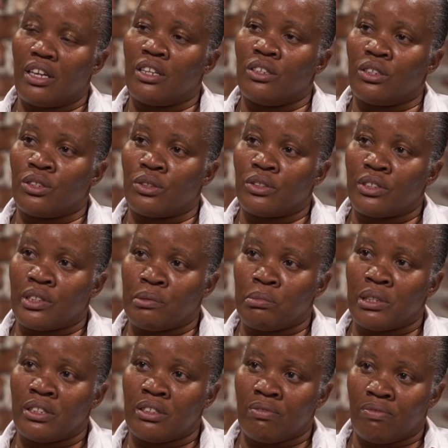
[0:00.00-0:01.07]
And you go to the
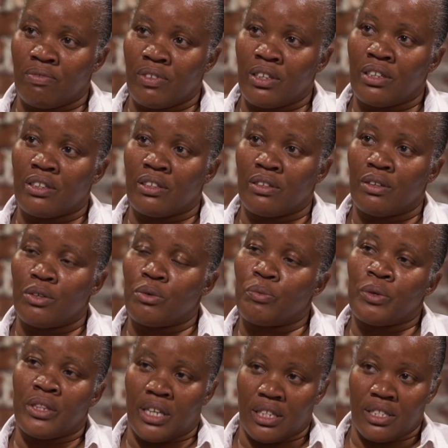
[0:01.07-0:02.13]
mission field
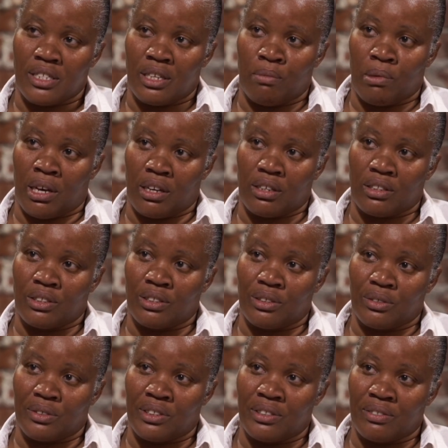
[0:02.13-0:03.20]
with that same
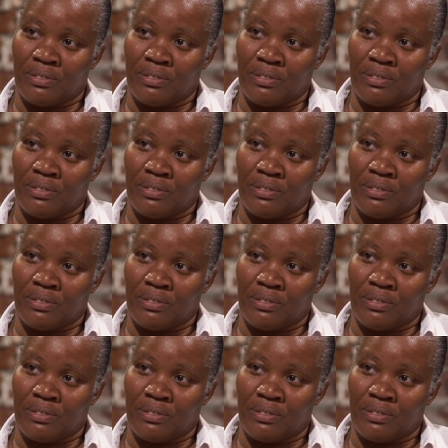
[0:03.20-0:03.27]
attitude.